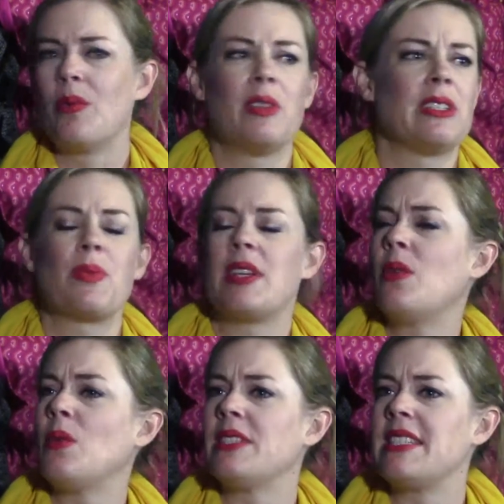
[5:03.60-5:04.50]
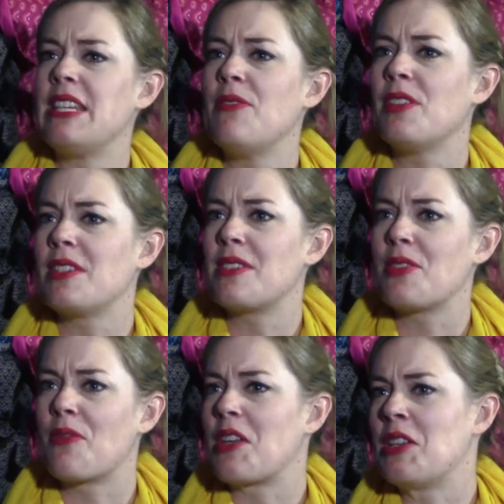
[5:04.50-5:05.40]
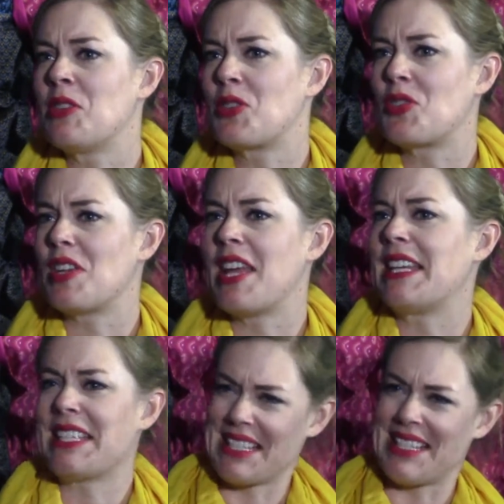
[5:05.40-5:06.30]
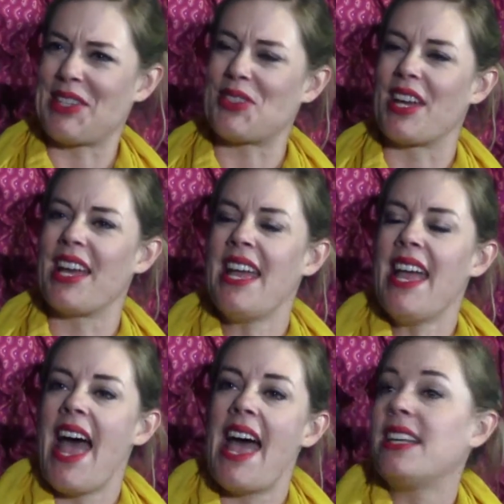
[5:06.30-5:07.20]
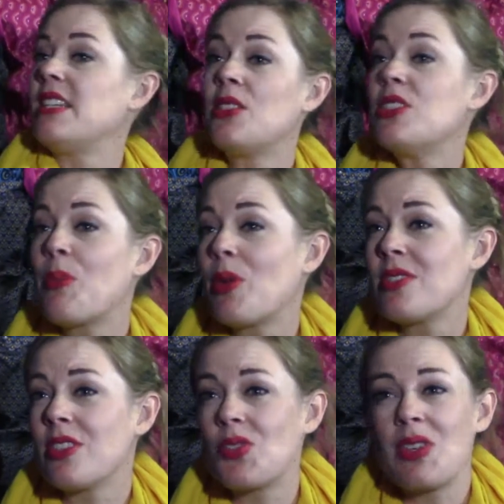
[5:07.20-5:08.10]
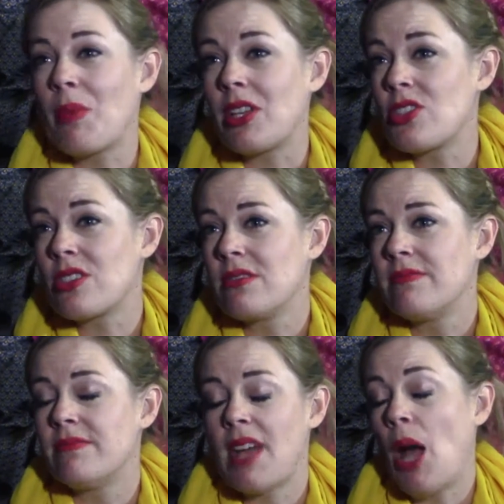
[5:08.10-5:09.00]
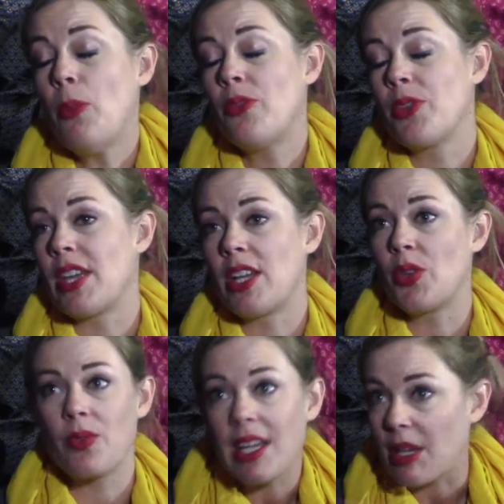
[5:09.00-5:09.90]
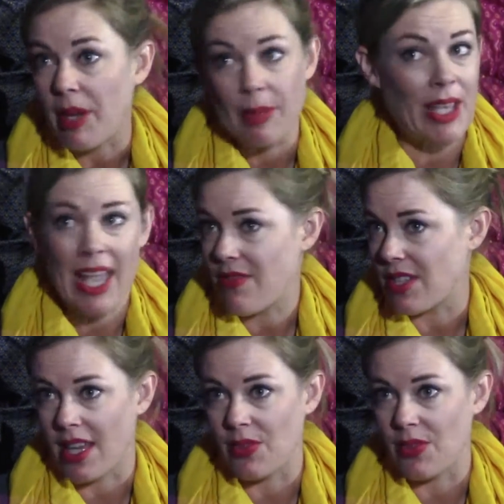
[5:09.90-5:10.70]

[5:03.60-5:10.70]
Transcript: what we call the divas of the industry, and etc. And I don't suppose they're doing much help for their career by behaving that